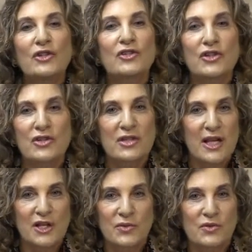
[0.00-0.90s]
your
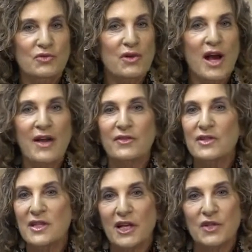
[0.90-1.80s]
sexual drive or
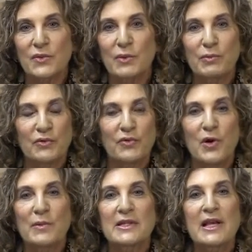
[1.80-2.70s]
sexual
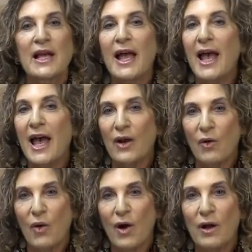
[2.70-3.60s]
performance at
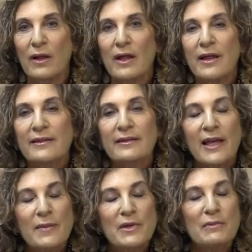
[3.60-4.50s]
all. The
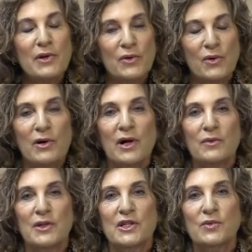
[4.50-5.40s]
labia minora,
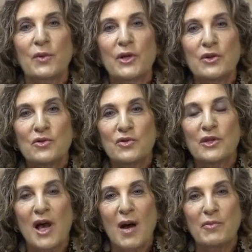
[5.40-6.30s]
which is what we
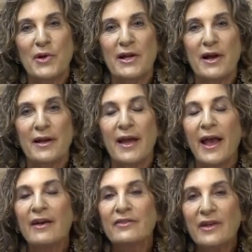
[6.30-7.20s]
usually operate on,
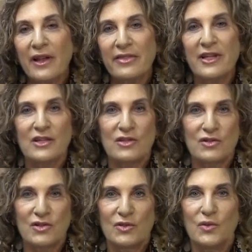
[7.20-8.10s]
have nothing to
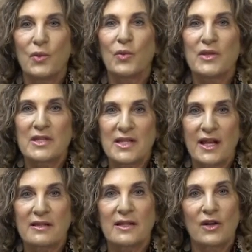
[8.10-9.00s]
do with
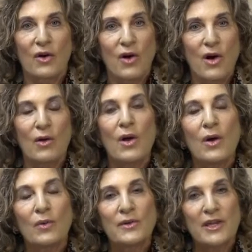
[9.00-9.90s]
sex at all.
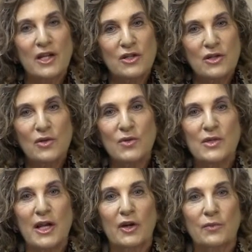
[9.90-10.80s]
What they do
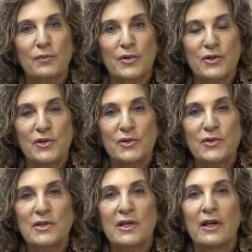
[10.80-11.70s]
is they
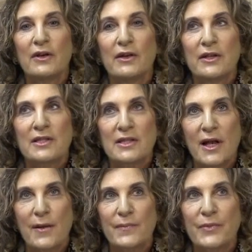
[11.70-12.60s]
produce
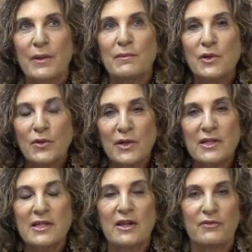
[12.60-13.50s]
some
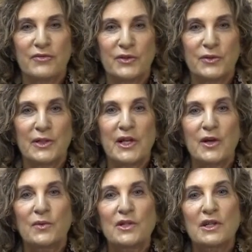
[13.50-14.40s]
mucus and fluid,
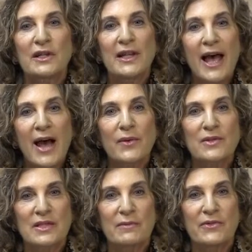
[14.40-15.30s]
which allow
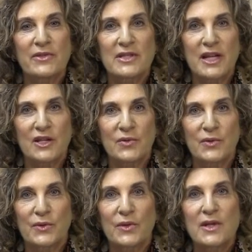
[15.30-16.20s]
some of the
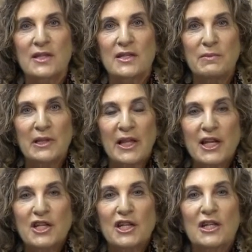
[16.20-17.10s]
sexual
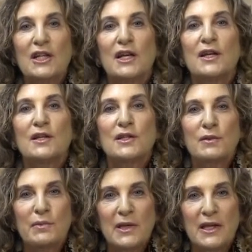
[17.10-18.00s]
stimulation to
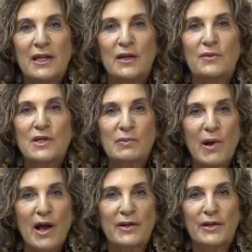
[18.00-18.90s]
be
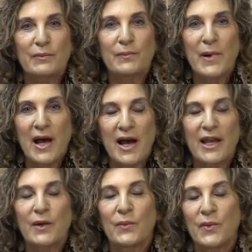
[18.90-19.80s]
responded
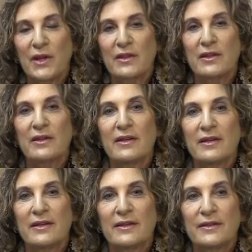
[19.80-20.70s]
by with
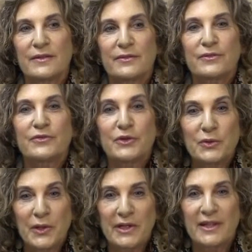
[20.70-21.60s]

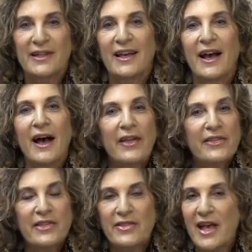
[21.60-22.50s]
fluid. Other
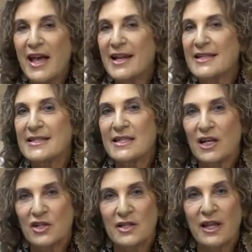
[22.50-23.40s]
than that, it has
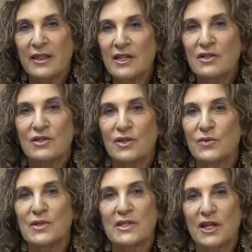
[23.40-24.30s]
nothing to do
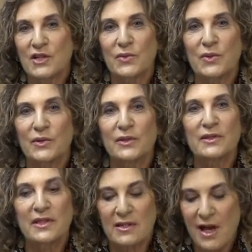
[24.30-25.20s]
with sexual
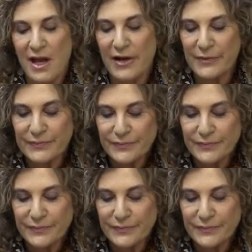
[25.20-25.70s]
desire.